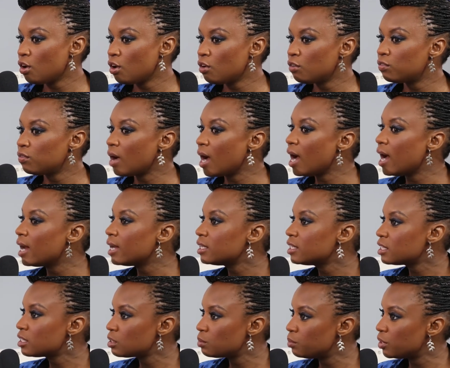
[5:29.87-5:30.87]
of
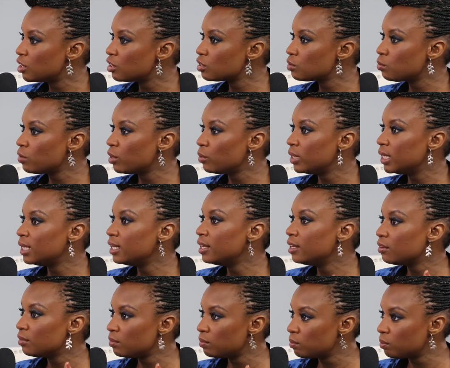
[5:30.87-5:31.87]
us because of where we
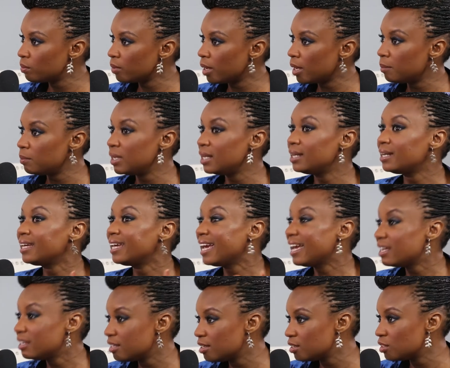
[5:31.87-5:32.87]
live, I mean
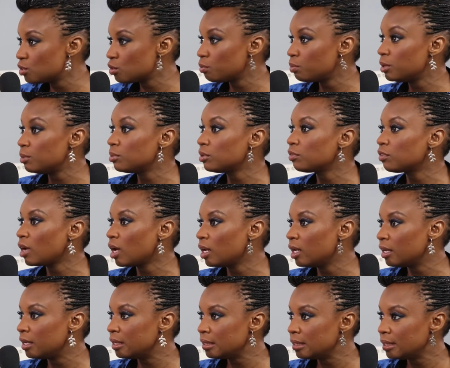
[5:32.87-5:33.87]
Kenyans or people of
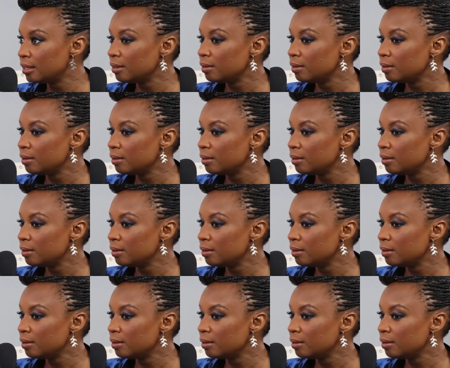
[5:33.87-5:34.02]
color,